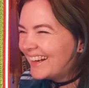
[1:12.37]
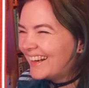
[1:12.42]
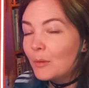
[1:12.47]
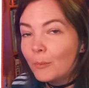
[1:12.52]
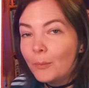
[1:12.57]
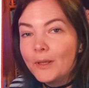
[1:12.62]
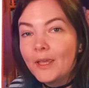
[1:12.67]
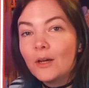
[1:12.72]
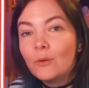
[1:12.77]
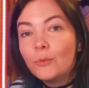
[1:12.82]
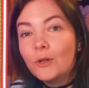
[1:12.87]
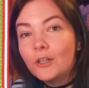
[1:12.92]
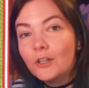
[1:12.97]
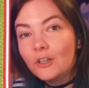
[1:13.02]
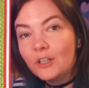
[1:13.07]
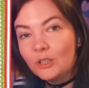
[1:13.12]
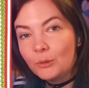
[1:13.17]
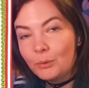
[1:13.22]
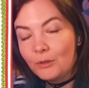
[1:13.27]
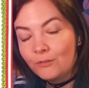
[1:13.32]
But yeah, we're
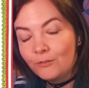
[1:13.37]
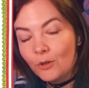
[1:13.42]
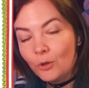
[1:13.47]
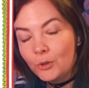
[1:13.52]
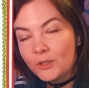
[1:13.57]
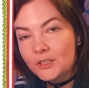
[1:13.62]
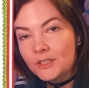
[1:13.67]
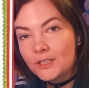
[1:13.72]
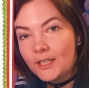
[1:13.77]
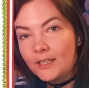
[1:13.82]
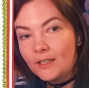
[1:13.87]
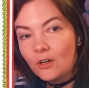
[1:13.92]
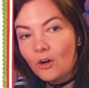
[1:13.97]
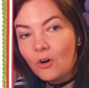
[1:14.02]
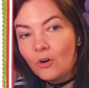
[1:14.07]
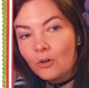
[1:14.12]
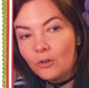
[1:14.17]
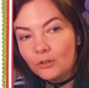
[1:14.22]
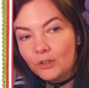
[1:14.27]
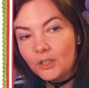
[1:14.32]
going to be focusing
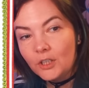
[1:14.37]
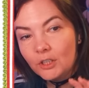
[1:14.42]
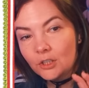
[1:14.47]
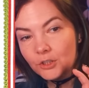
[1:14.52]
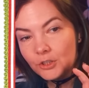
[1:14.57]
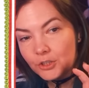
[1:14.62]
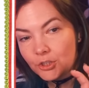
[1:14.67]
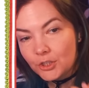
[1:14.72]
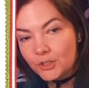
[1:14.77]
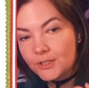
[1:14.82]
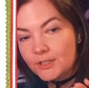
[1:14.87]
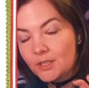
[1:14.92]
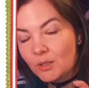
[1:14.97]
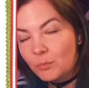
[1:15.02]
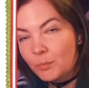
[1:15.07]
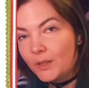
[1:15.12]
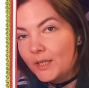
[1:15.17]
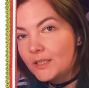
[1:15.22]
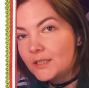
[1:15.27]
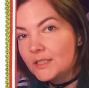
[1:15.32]
on just the
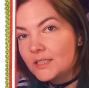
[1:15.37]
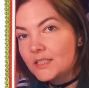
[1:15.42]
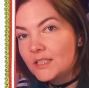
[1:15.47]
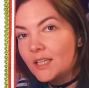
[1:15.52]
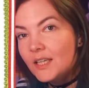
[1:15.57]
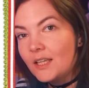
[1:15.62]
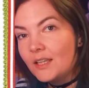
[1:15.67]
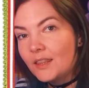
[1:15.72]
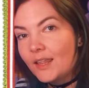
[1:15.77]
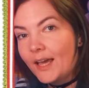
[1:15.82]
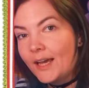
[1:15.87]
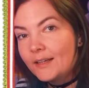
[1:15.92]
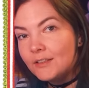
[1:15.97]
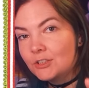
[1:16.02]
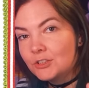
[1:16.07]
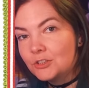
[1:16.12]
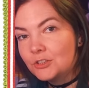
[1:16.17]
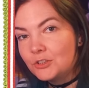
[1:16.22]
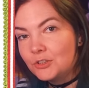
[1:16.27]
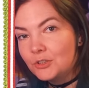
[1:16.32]
bits that
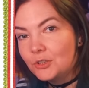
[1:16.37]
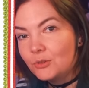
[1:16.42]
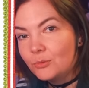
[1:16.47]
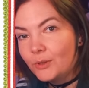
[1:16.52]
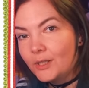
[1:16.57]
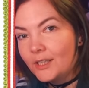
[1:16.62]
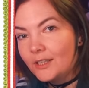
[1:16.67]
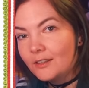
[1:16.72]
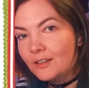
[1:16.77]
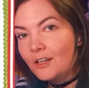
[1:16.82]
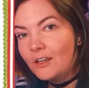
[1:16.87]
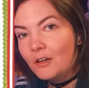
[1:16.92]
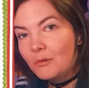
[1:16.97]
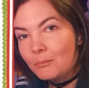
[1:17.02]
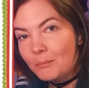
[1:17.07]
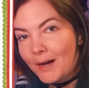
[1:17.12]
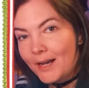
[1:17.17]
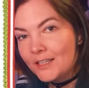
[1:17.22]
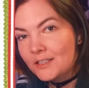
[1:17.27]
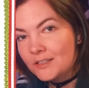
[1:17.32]
has to do with
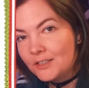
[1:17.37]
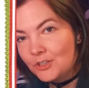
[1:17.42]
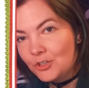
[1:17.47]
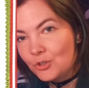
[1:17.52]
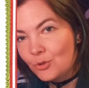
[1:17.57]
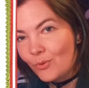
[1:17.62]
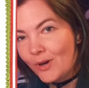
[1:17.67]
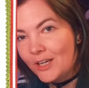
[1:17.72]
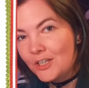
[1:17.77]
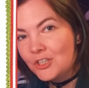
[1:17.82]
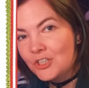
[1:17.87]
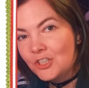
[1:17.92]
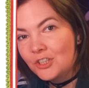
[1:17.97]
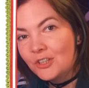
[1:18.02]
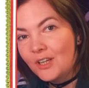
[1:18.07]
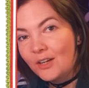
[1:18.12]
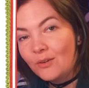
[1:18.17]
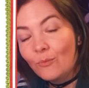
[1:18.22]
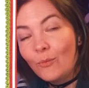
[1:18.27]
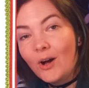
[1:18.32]
my situation
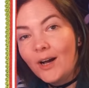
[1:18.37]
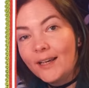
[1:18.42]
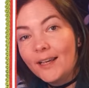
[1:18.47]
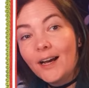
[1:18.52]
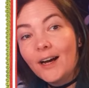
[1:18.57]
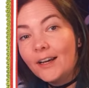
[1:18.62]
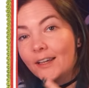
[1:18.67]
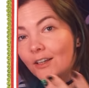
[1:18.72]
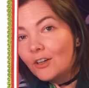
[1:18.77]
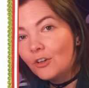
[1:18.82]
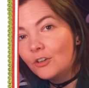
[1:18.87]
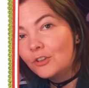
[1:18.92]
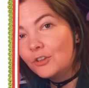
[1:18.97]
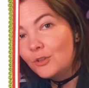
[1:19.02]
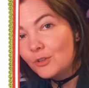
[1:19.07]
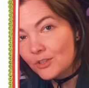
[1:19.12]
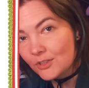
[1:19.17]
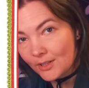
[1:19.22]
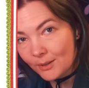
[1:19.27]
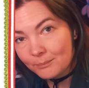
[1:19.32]
and why I can't
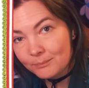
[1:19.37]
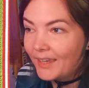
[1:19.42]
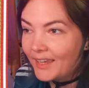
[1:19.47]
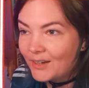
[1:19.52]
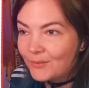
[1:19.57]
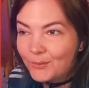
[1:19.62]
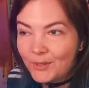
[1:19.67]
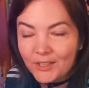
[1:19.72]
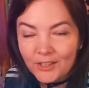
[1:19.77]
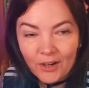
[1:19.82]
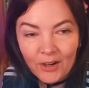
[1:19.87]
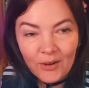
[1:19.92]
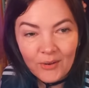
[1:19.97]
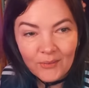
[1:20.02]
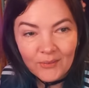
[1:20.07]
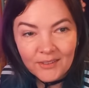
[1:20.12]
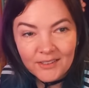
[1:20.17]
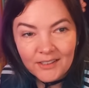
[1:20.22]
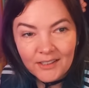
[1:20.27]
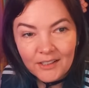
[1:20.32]
use them. Here we
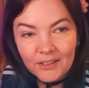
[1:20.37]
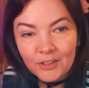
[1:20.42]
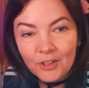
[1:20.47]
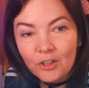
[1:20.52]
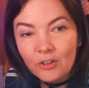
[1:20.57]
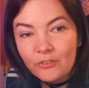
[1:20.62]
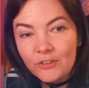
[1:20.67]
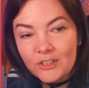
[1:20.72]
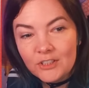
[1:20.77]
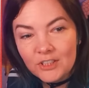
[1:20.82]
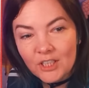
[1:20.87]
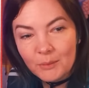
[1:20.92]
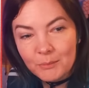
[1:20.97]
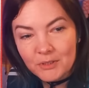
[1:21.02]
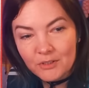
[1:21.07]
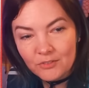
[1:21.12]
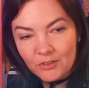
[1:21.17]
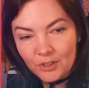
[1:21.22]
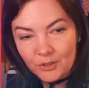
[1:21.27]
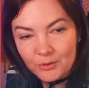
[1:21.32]
go. Ko-fi's terms
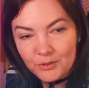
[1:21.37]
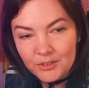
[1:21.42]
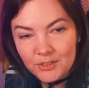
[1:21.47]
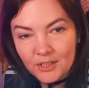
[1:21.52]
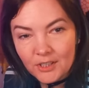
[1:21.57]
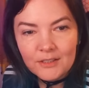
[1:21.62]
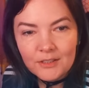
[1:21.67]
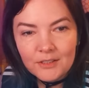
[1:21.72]
of use.